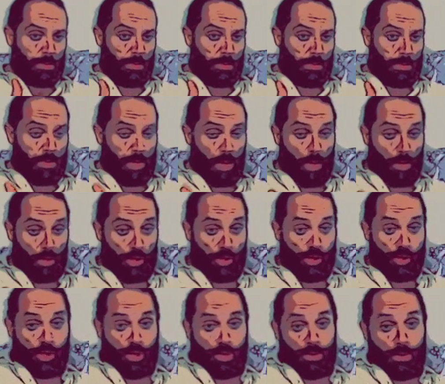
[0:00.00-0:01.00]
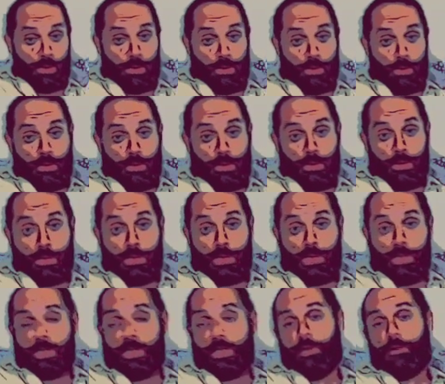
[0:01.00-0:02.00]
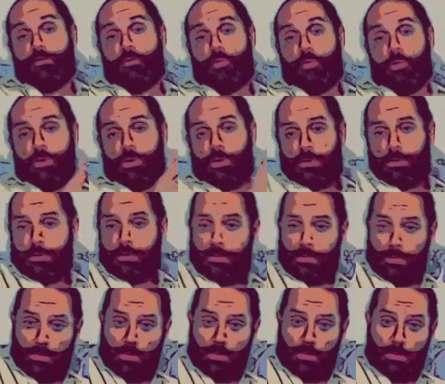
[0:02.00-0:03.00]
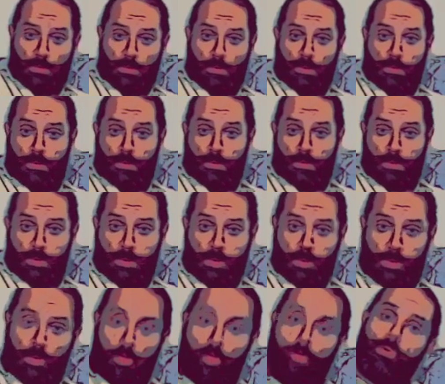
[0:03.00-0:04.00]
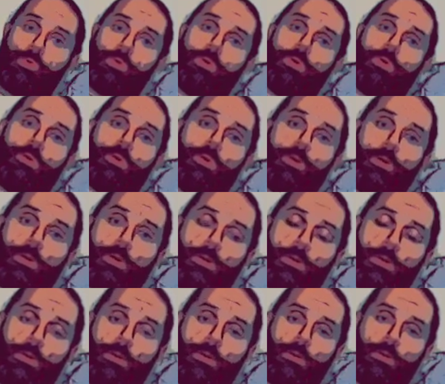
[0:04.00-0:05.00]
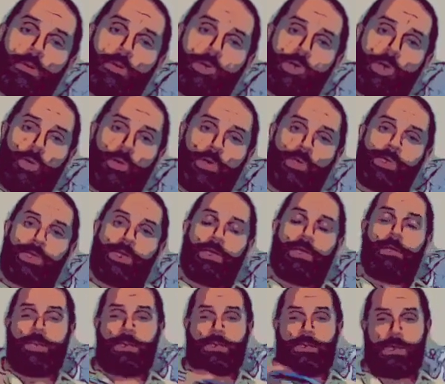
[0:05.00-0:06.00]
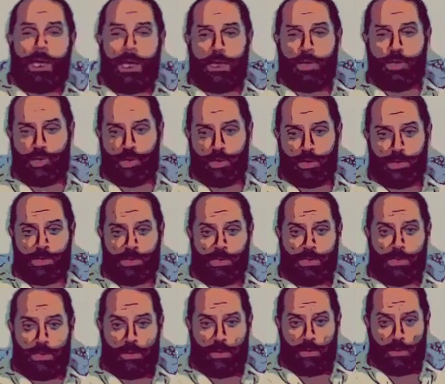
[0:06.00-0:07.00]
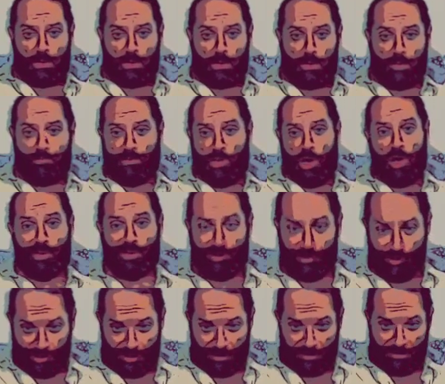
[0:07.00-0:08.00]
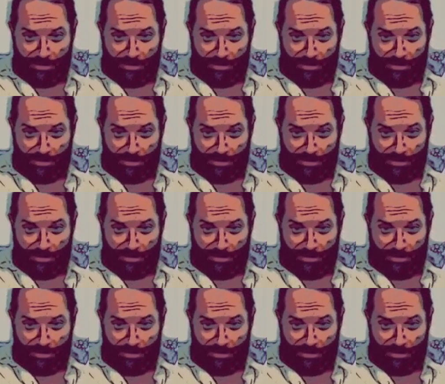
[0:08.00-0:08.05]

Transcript: Knowledge is therefore to show us the limitations of knowledge.